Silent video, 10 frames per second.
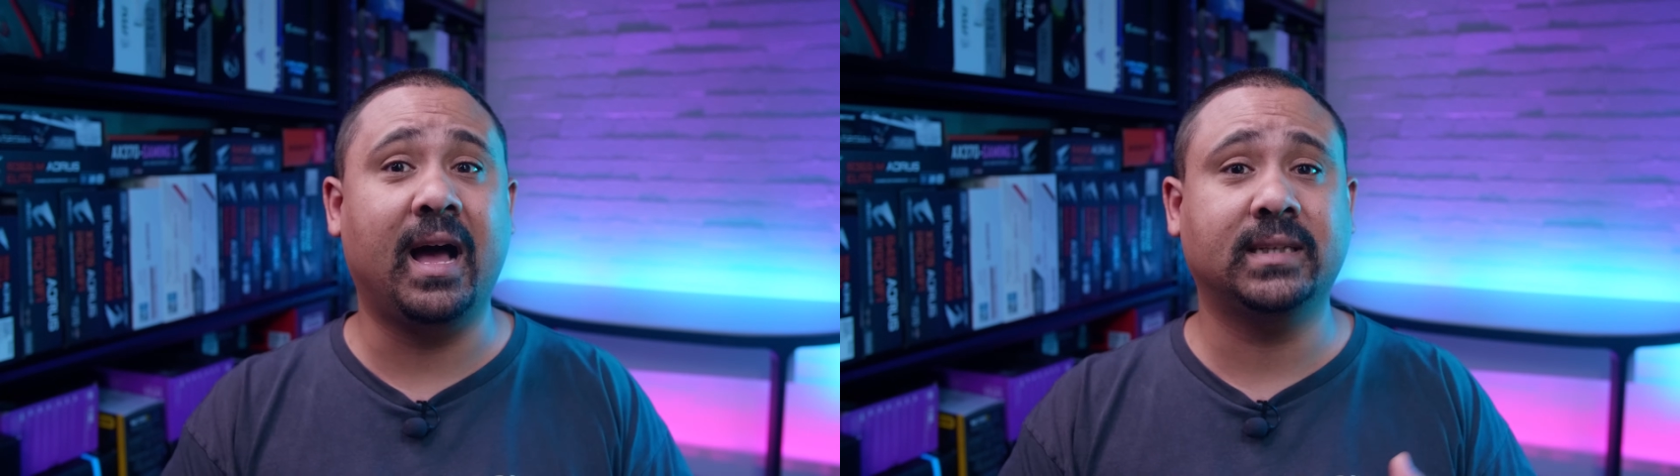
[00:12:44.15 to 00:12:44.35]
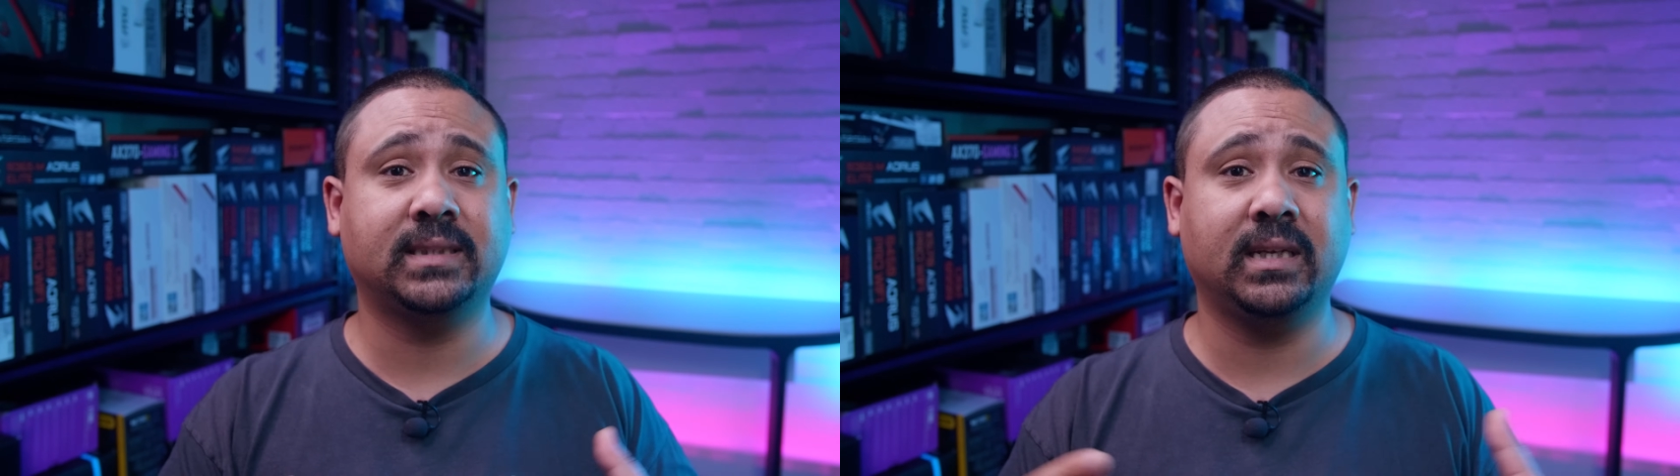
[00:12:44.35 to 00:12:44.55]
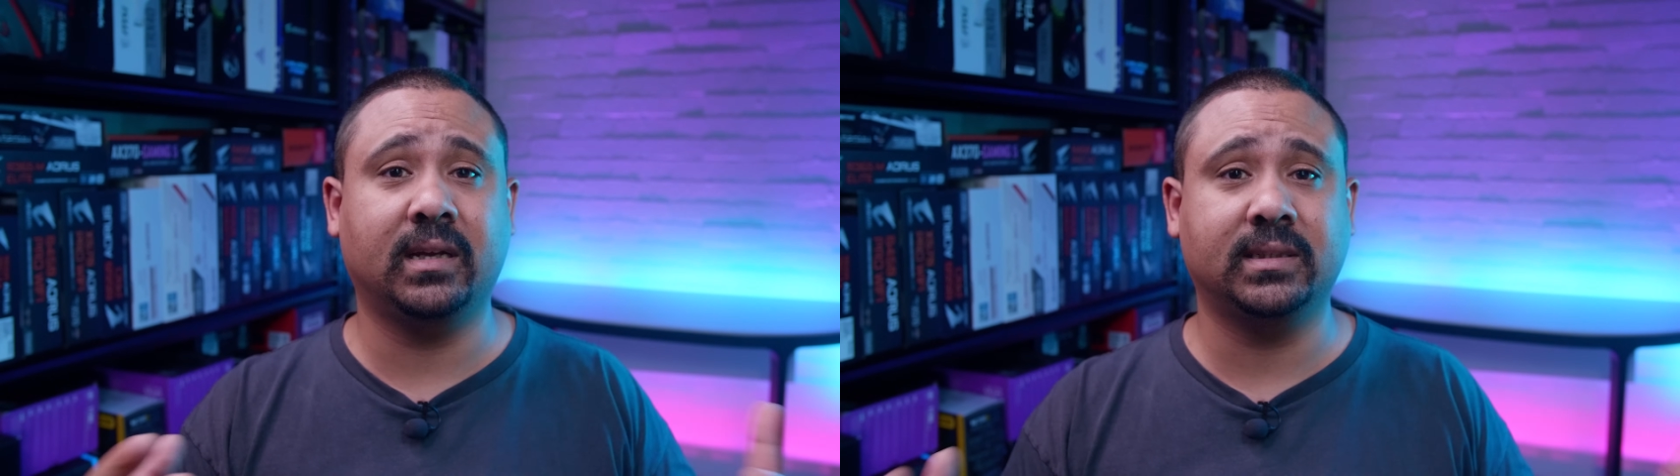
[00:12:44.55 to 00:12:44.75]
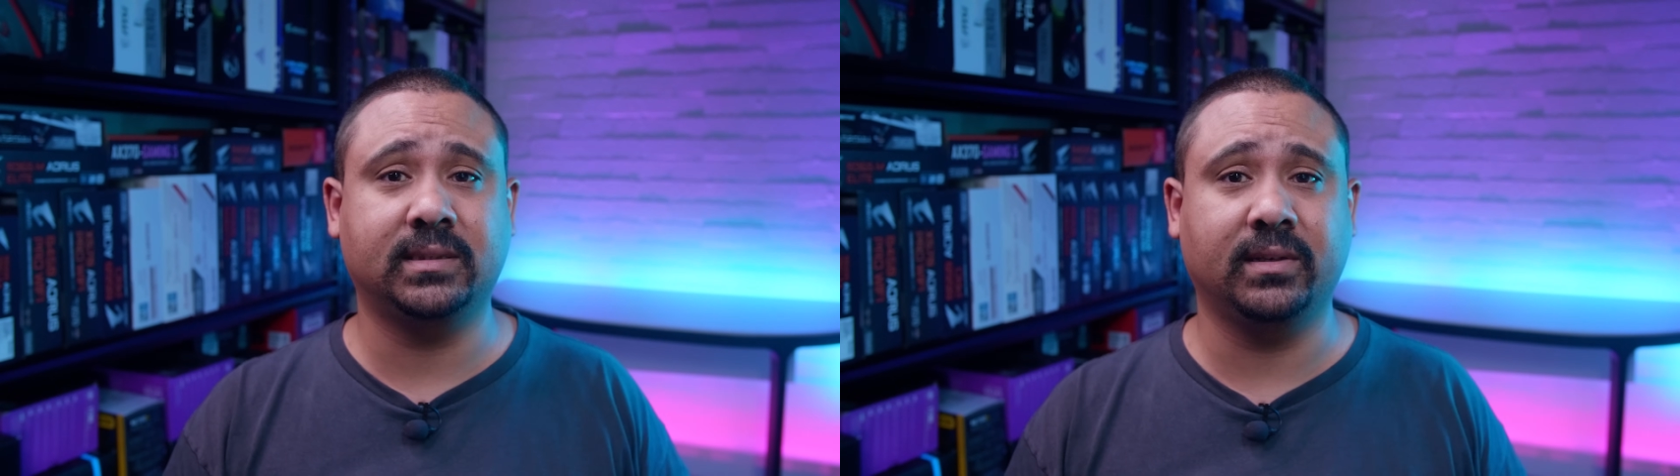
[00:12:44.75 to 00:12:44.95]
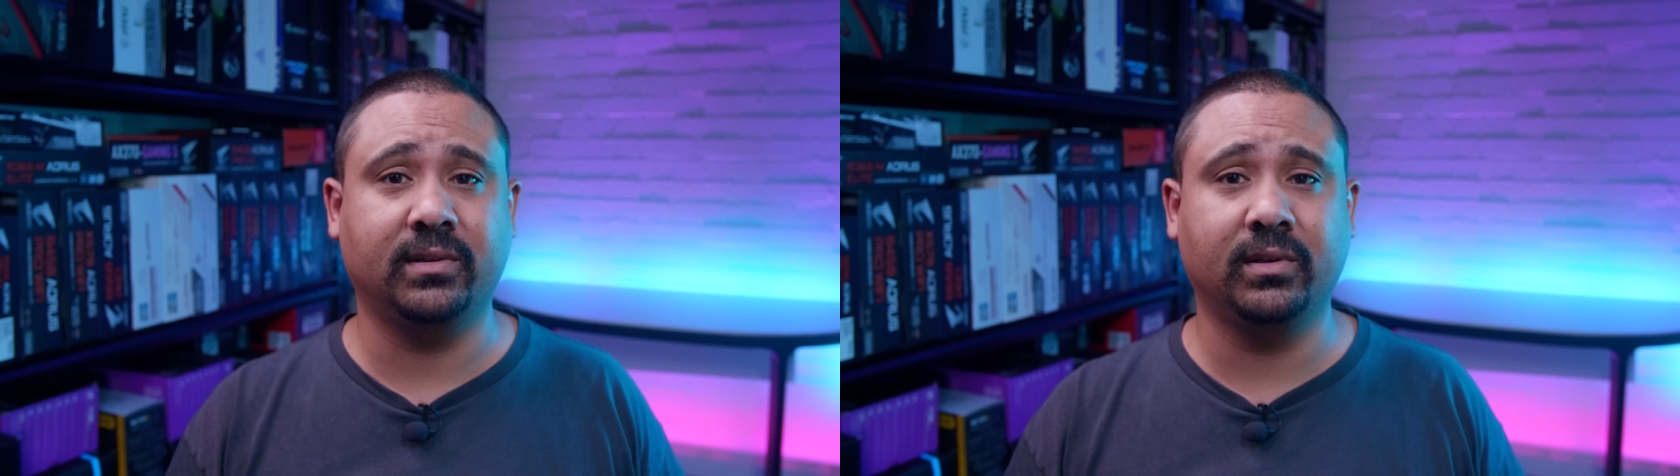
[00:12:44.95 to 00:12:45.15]
are asking us
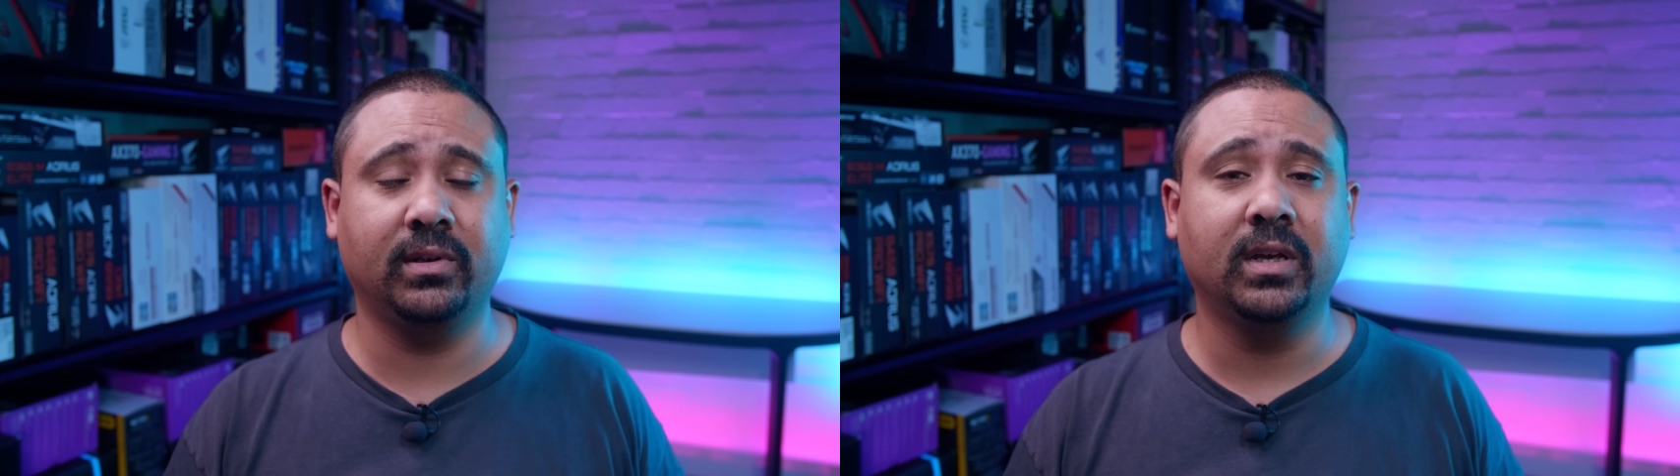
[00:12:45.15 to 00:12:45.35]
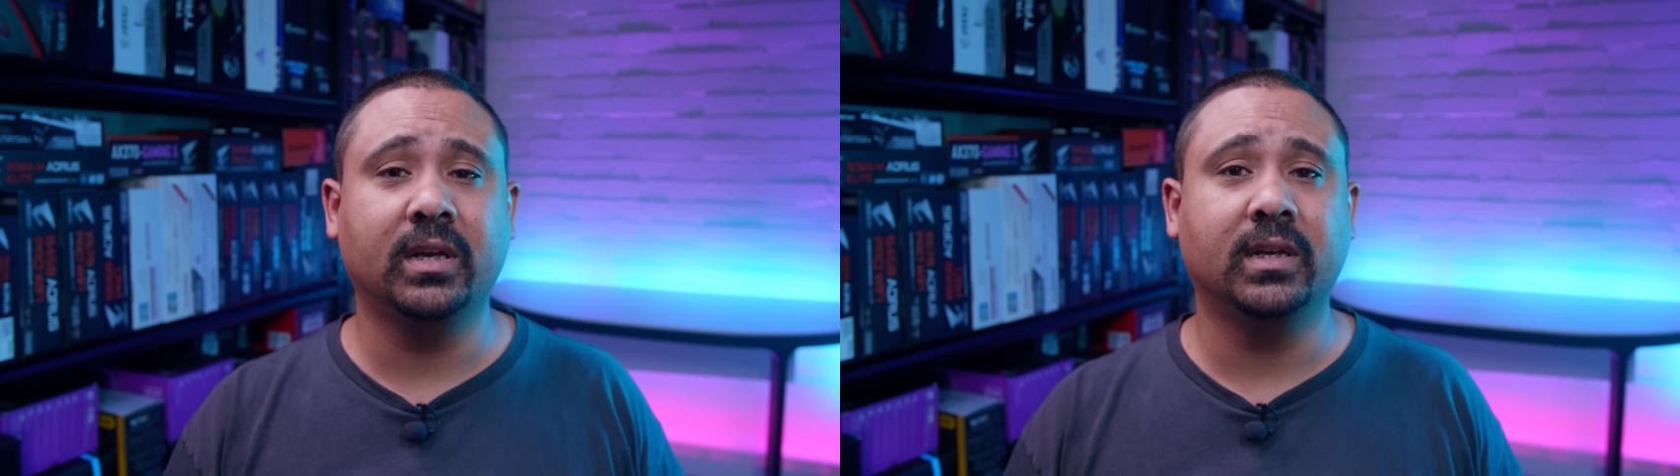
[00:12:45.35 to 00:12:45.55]
to do.